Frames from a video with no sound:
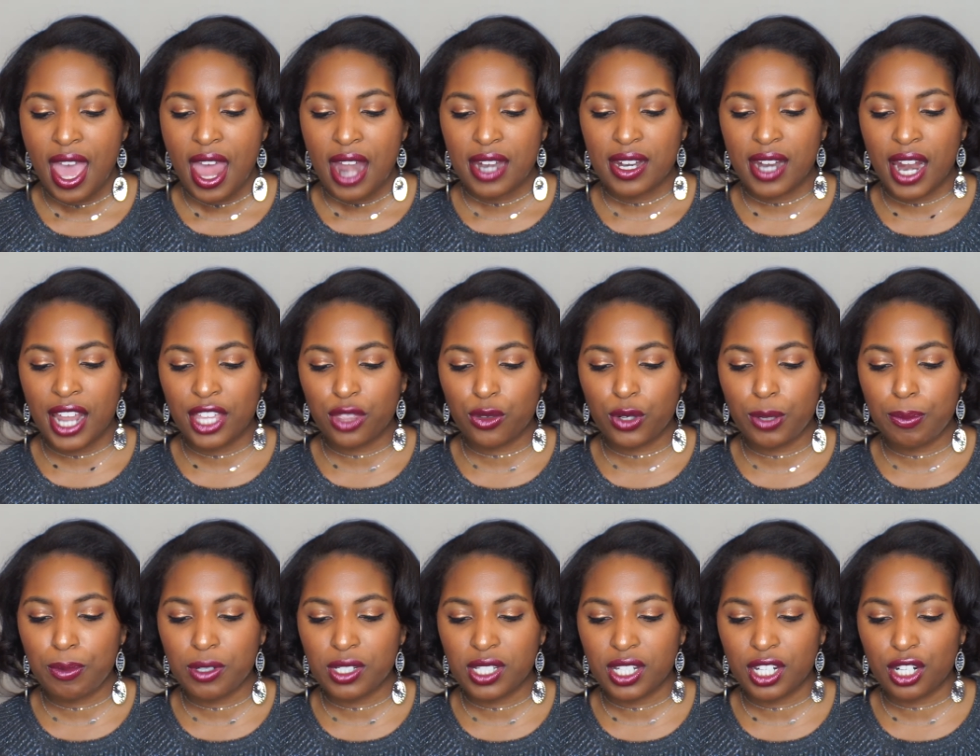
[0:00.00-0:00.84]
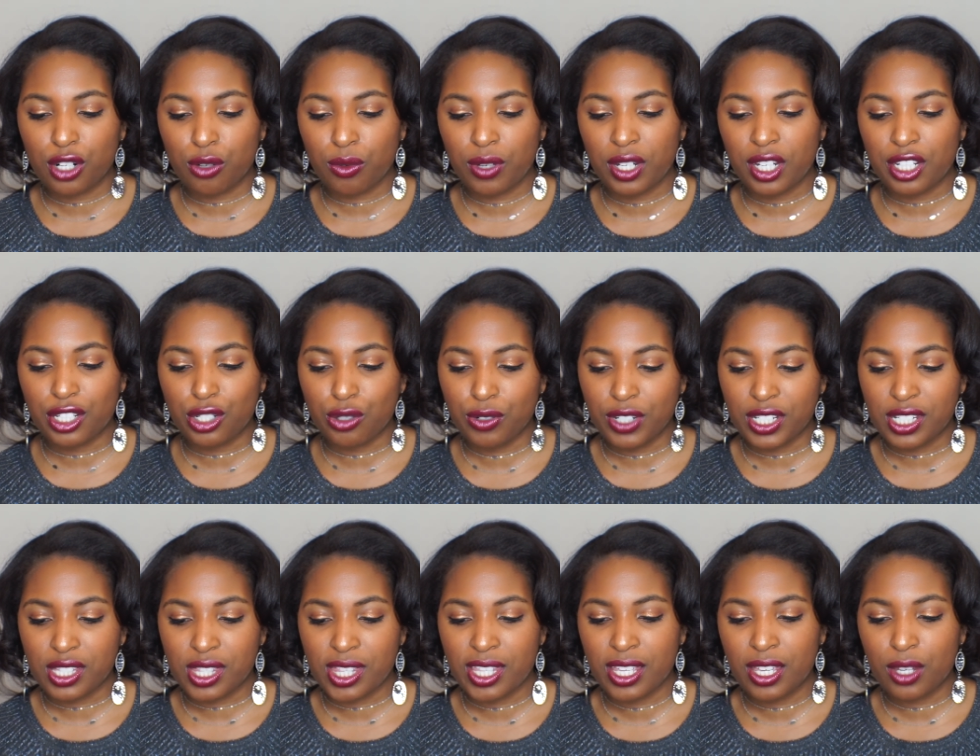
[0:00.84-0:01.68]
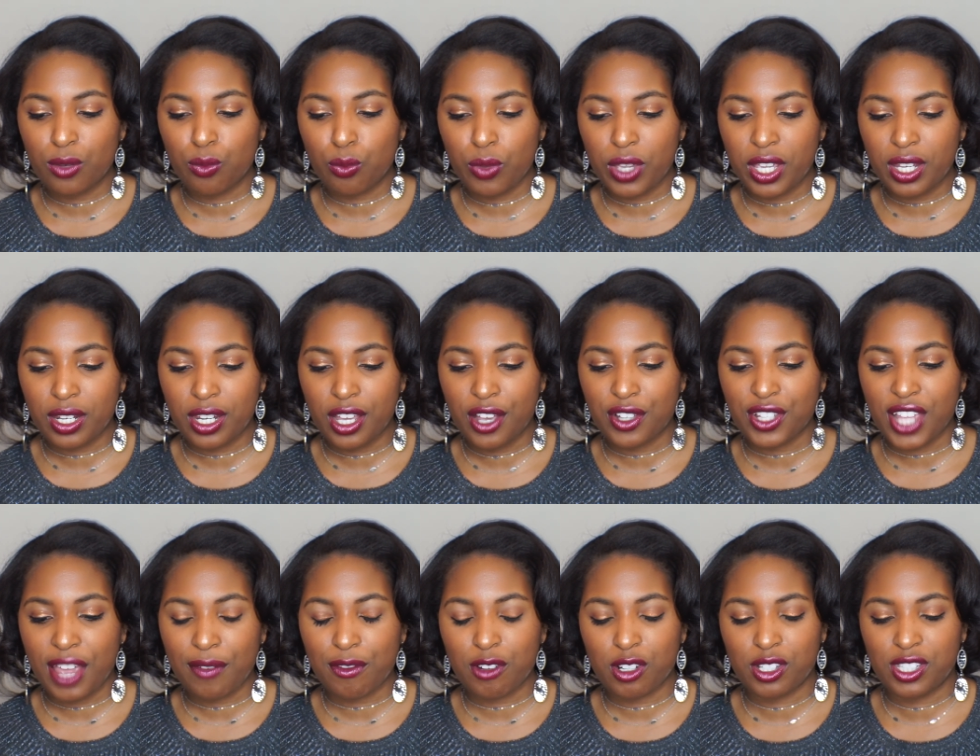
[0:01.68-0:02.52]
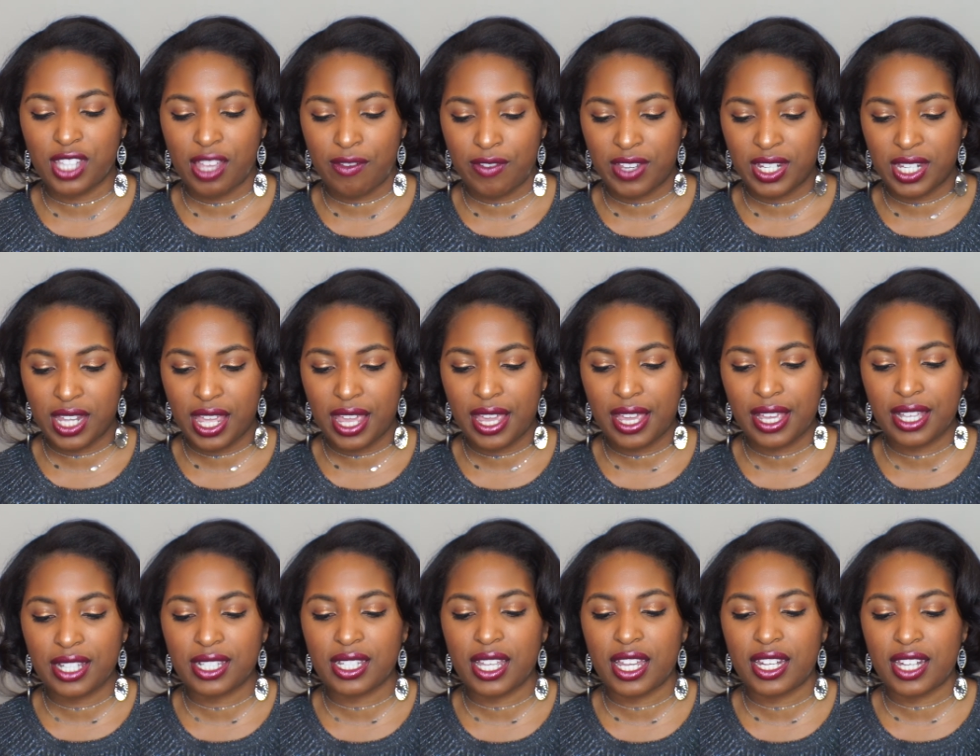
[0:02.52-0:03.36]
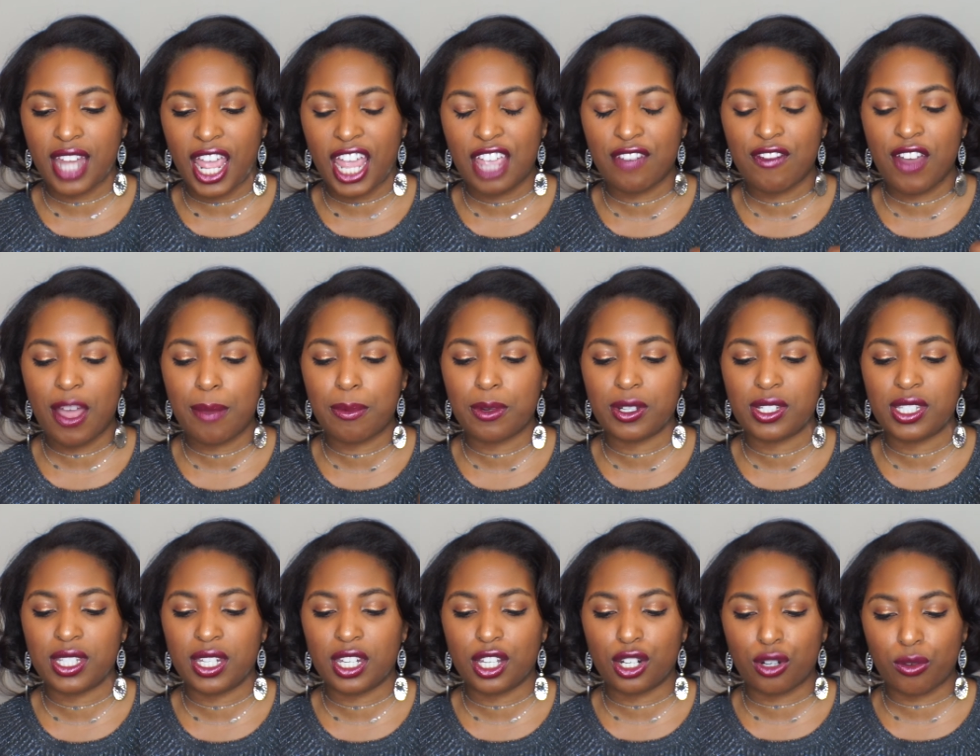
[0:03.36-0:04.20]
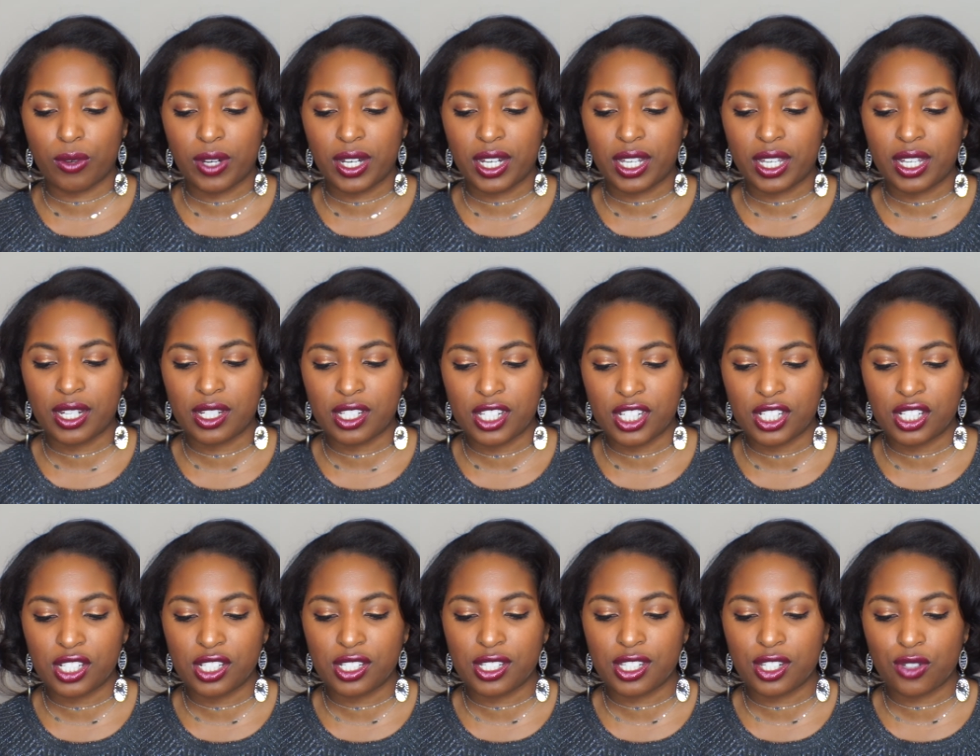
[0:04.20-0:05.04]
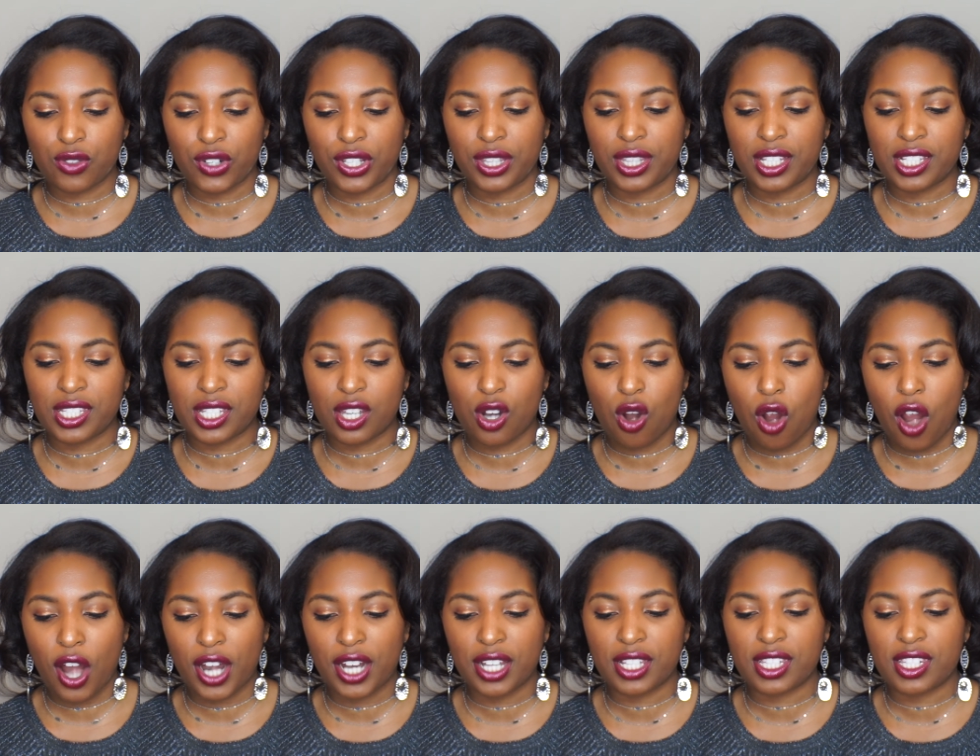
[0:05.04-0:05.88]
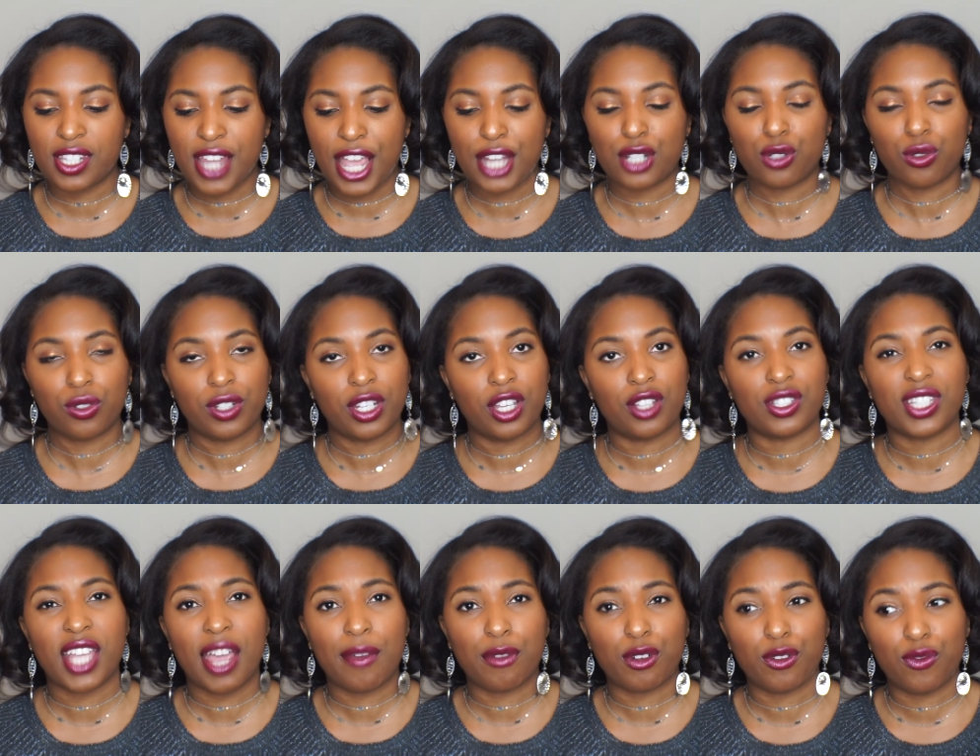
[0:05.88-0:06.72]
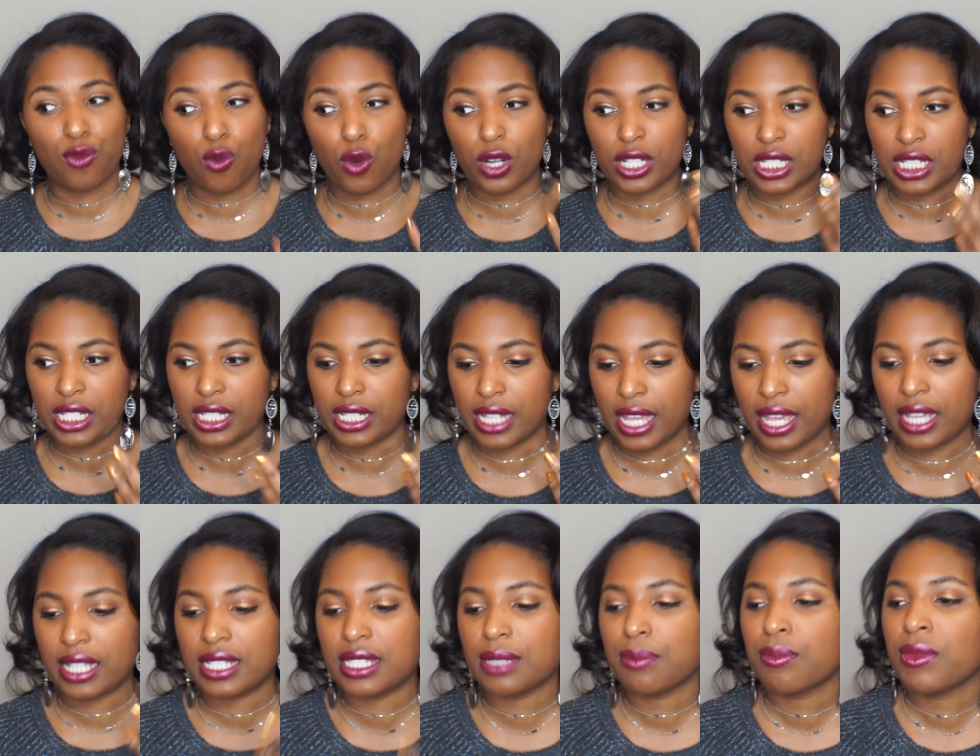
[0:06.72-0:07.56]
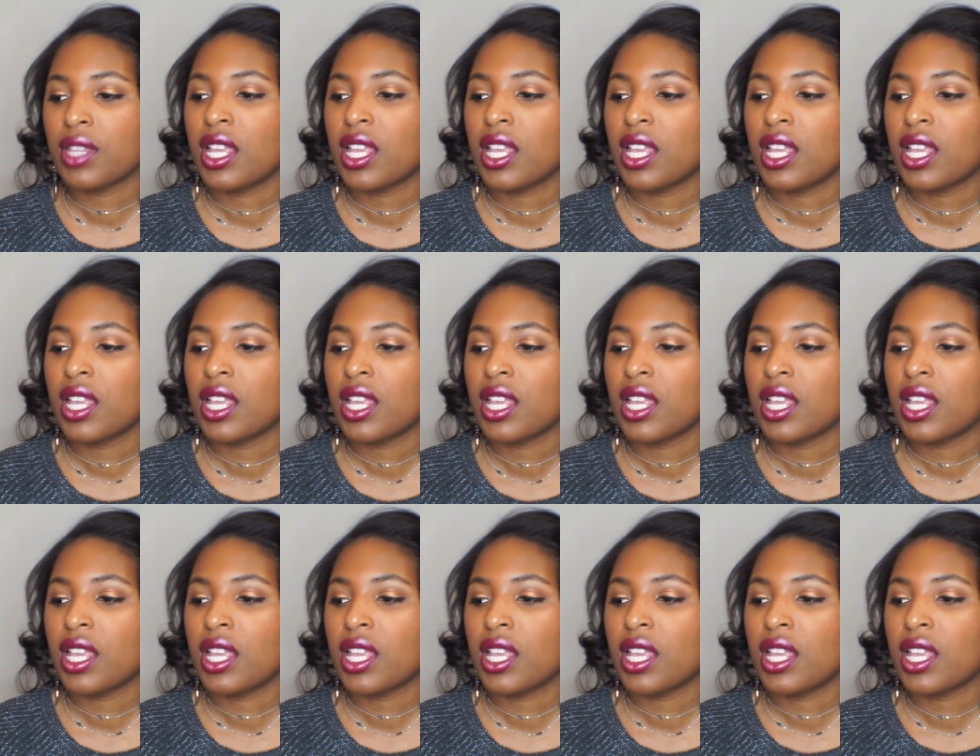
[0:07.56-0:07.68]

ninety-three percent agreed it treats thin, weak nails after seven days, and ninety-five percent agreed it conditions, strengthens, and hardens natural nails after fourteen days.